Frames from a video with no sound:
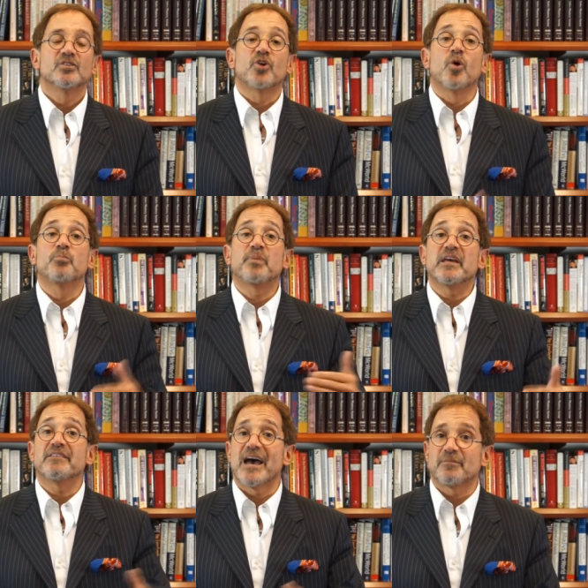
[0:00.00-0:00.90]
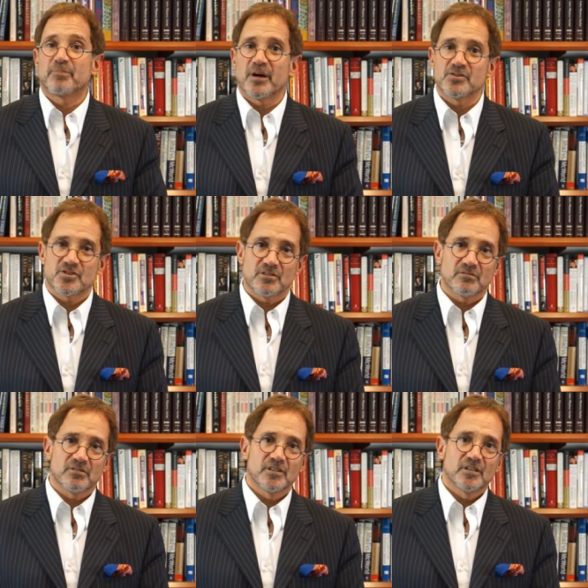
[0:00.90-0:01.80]
Don't be that
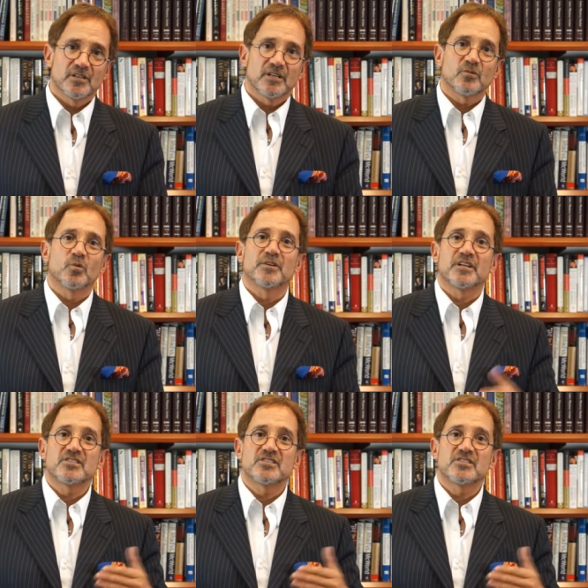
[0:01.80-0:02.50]
person with